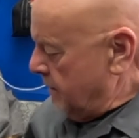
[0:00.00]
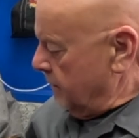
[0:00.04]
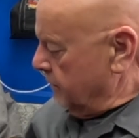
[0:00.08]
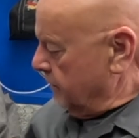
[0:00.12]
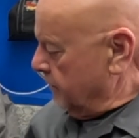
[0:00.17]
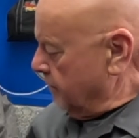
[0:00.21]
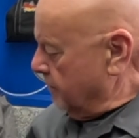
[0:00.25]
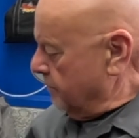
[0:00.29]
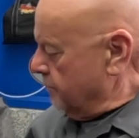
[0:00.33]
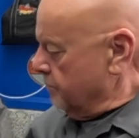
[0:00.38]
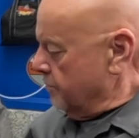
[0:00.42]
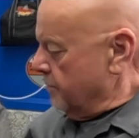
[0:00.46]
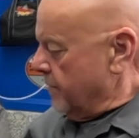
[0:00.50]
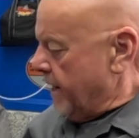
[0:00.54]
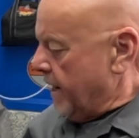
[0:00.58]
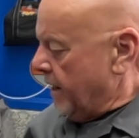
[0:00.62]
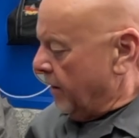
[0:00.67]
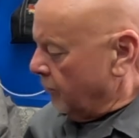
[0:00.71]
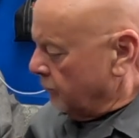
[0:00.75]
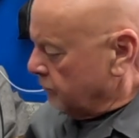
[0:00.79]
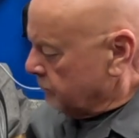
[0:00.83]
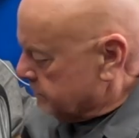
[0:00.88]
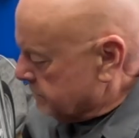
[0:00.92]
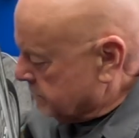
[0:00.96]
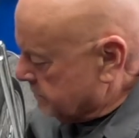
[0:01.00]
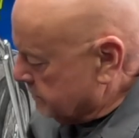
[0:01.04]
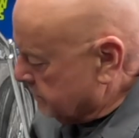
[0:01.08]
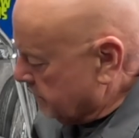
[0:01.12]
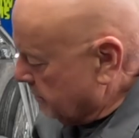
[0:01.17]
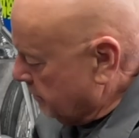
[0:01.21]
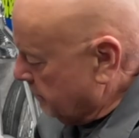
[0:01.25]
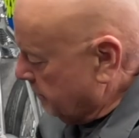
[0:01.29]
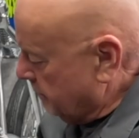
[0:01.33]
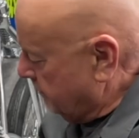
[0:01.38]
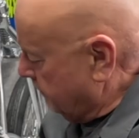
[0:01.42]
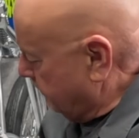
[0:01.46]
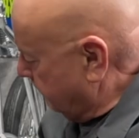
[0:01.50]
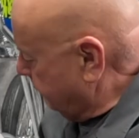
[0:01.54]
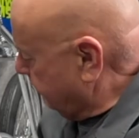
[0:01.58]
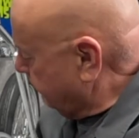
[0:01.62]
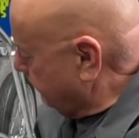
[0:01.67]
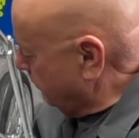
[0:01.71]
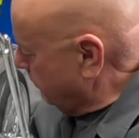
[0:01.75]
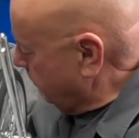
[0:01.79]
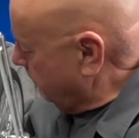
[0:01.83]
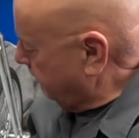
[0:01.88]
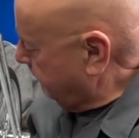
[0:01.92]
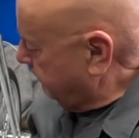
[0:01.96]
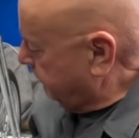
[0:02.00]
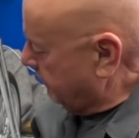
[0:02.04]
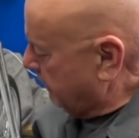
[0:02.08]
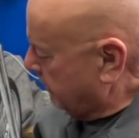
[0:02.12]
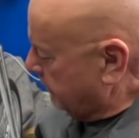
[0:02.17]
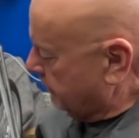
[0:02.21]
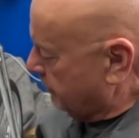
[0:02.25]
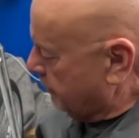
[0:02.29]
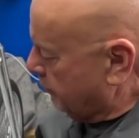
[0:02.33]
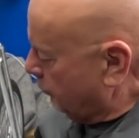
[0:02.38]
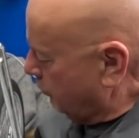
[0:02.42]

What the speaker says: the mounts for the fender,